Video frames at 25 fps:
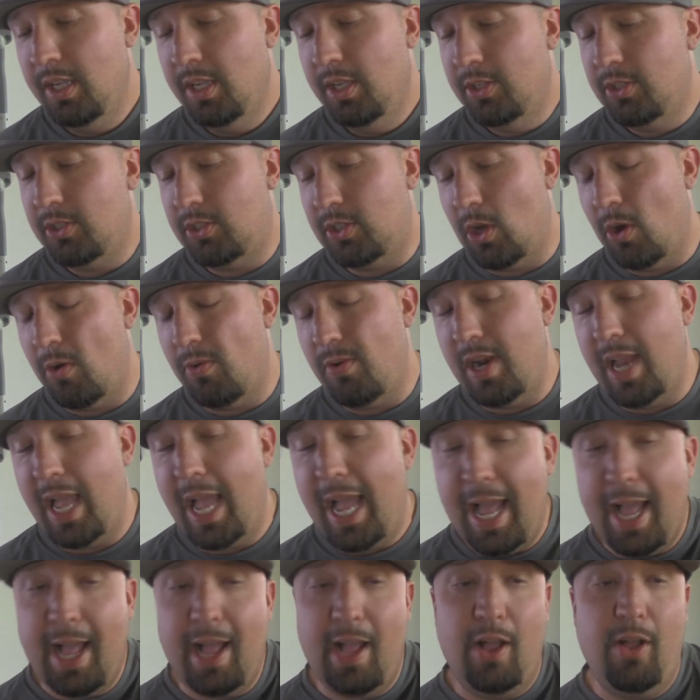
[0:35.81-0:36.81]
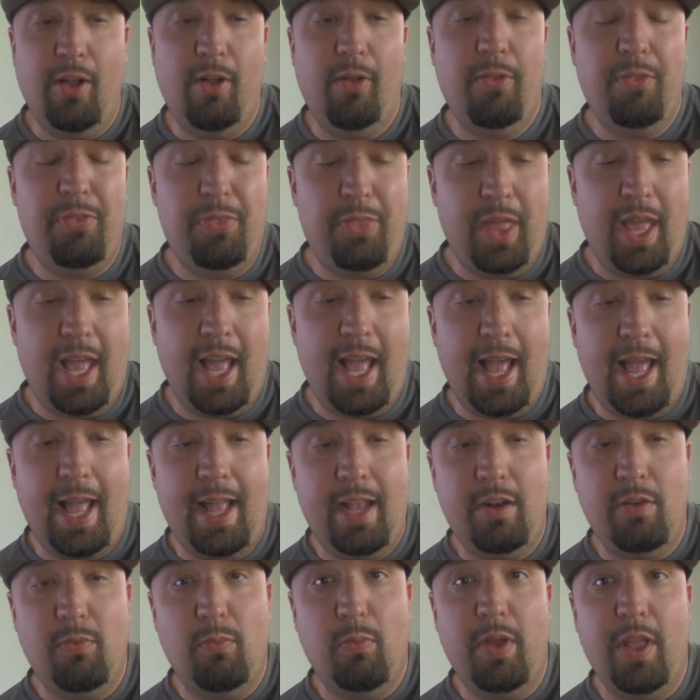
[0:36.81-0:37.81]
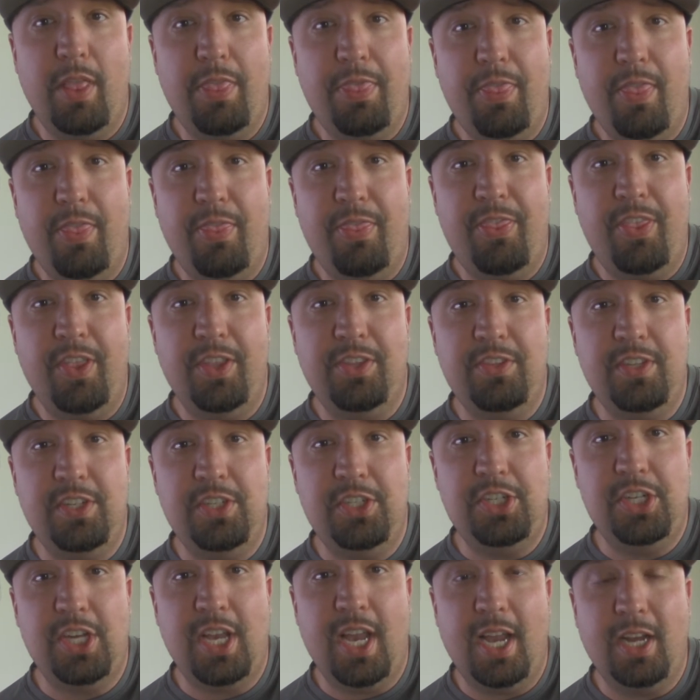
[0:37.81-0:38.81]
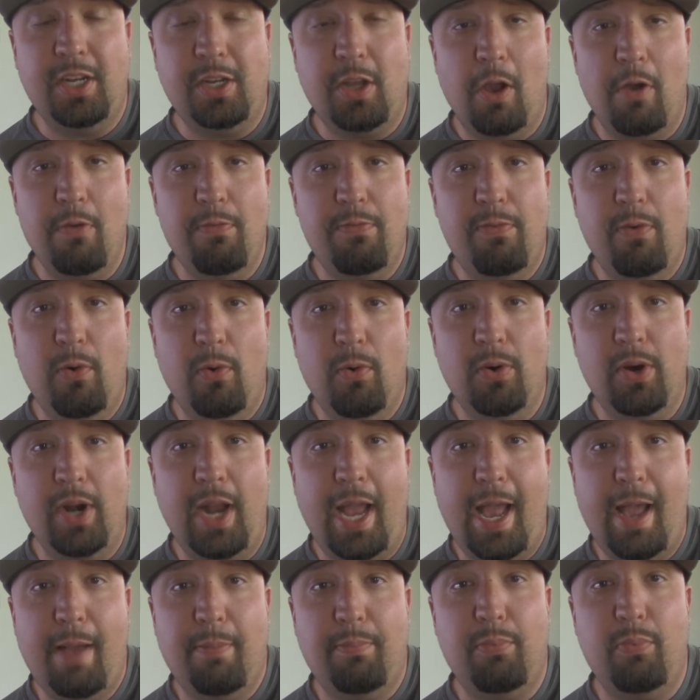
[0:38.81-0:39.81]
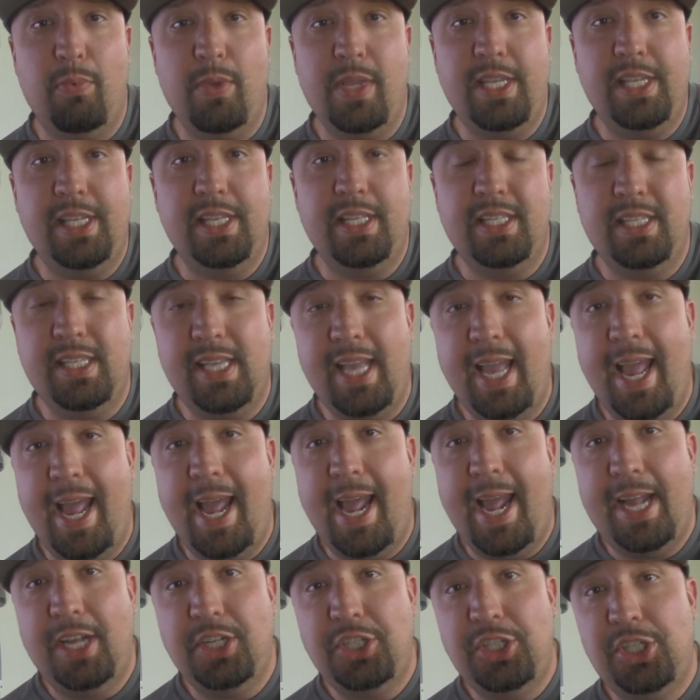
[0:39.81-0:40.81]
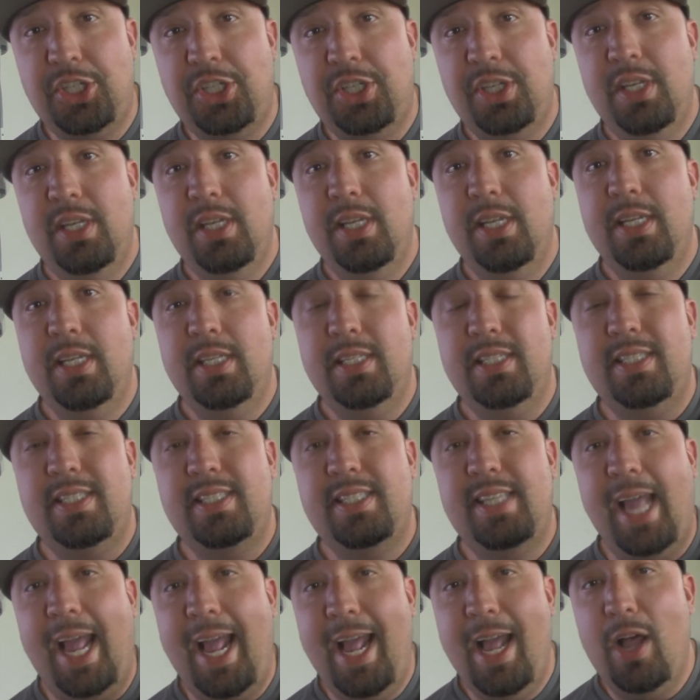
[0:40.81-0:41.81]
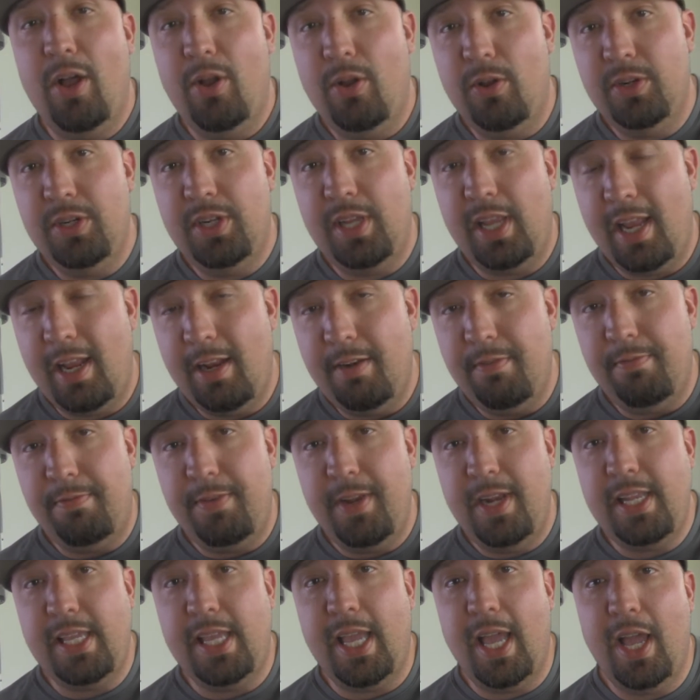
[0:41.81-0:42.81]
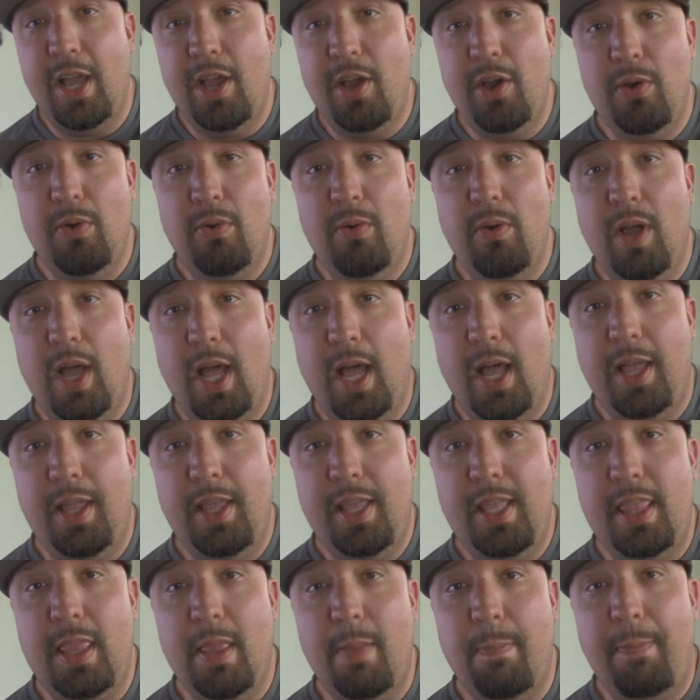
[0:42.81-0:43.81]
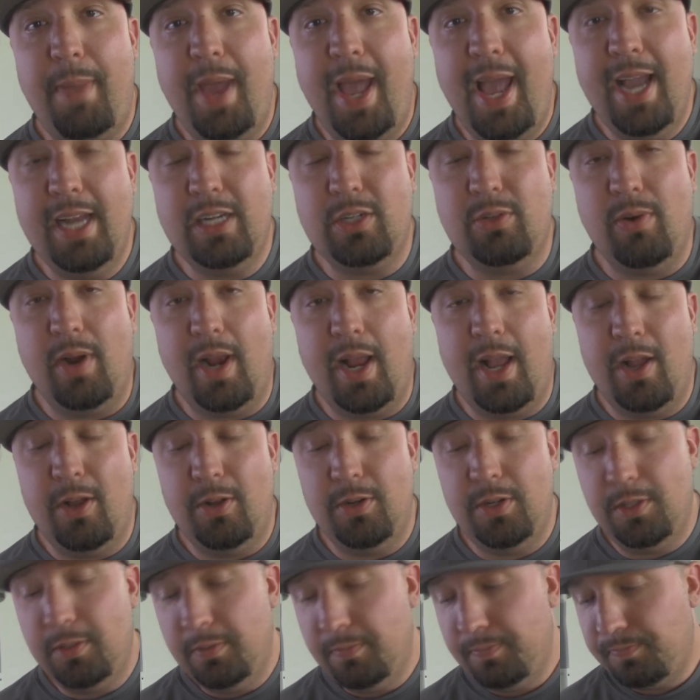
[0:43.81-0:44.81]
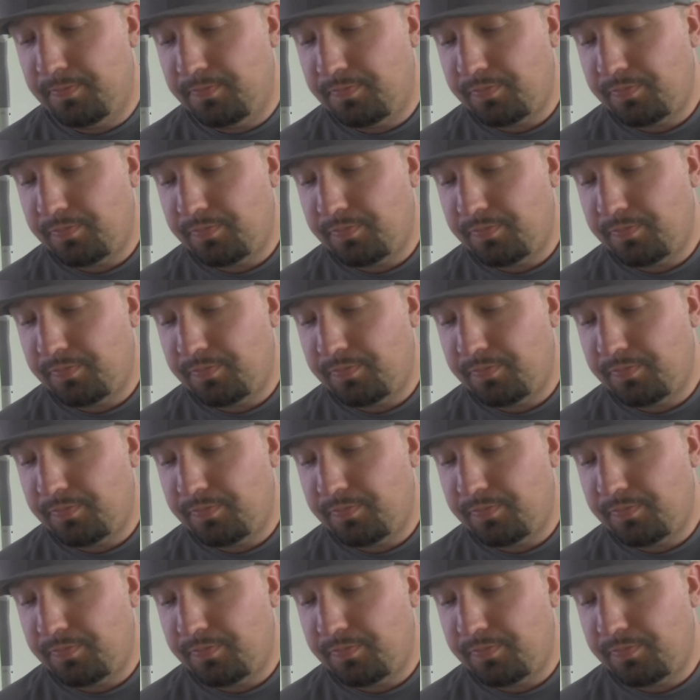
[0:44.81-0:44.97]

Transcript: So now that with the DJI Go 4 app, we can cache sound and video uh, in the background.